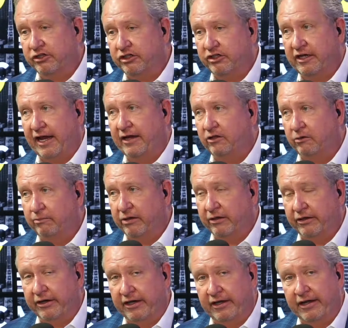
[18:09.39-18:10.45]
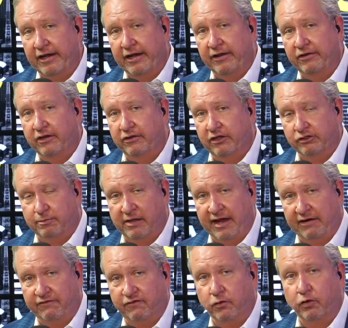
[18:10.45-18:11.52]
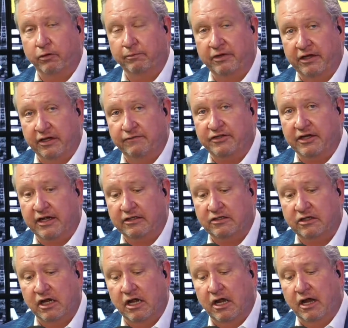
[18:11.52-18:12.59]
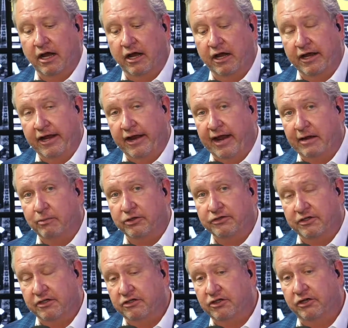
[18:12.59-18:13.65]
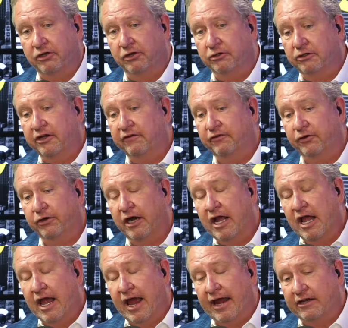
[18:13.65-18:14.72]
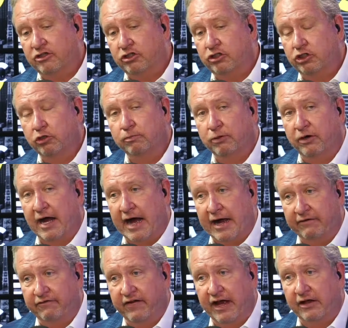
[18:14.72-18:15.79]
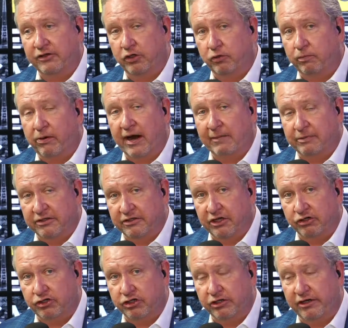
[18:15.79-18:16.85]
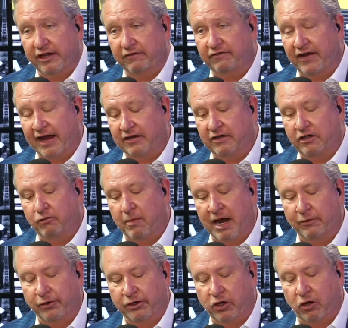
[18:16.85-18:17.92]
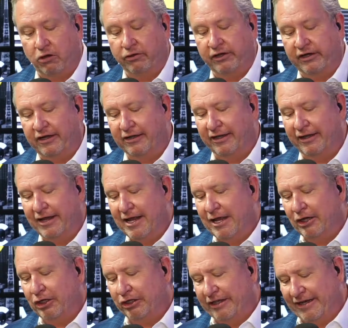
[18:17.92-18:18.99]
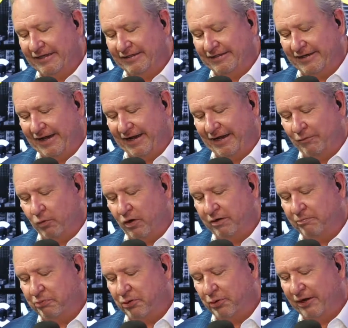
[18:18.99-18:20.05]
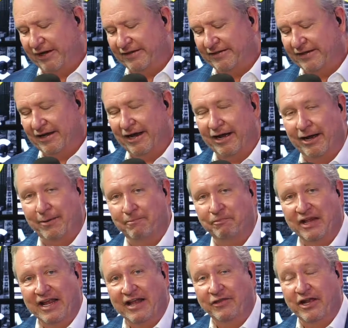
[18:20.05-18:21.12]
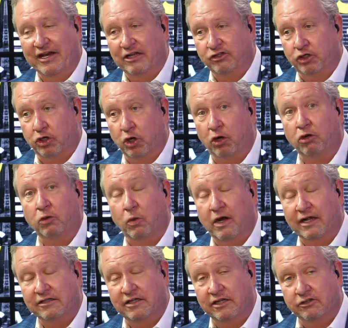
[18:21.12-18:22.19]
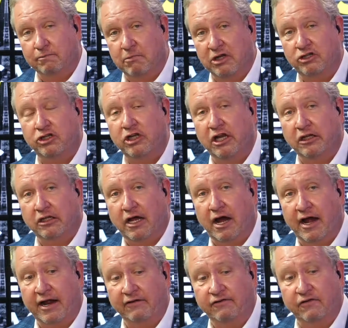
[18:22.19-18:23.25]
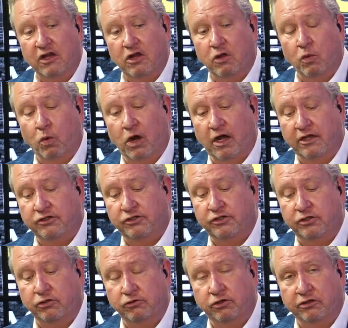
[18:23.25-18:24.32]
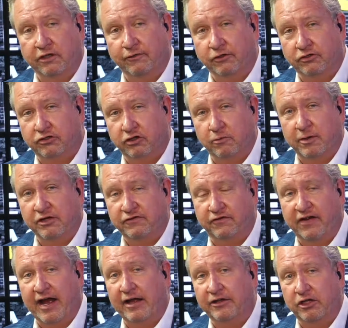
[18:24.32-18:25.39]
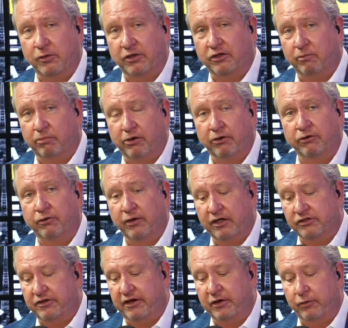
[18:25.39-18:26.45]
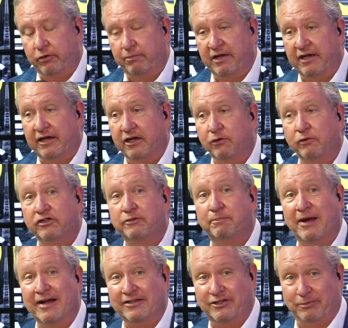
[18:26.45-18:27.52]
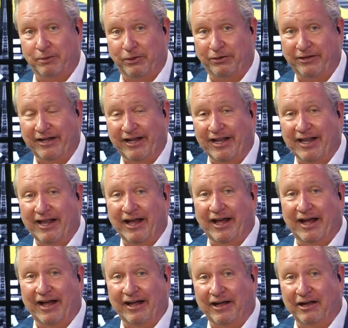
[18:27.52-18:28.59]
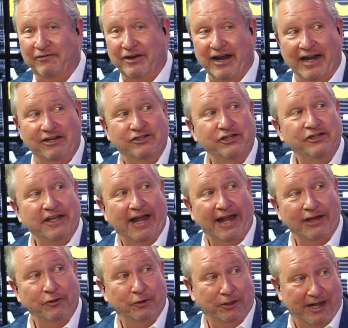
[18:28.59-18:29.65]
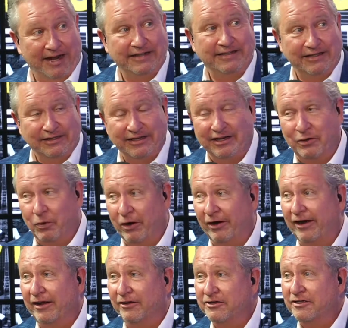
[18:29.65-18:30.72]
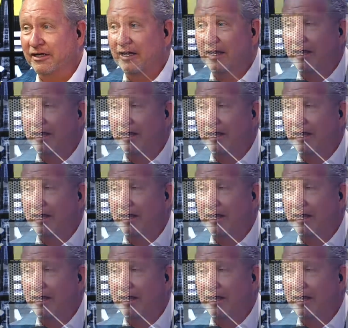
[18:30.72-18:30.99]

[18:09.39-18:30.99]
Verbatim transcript: and the scalability that this platform gives us uh, enables us to deliver a super high value proposition. In fact, you might recall mm -hmm. that mm-hmm. Glenn said at one point um, that his goal was his mission in life was to deliver so much value at the brokerage that it would be irresponsible yeah. uh, of an agent to hang their license anywhere else.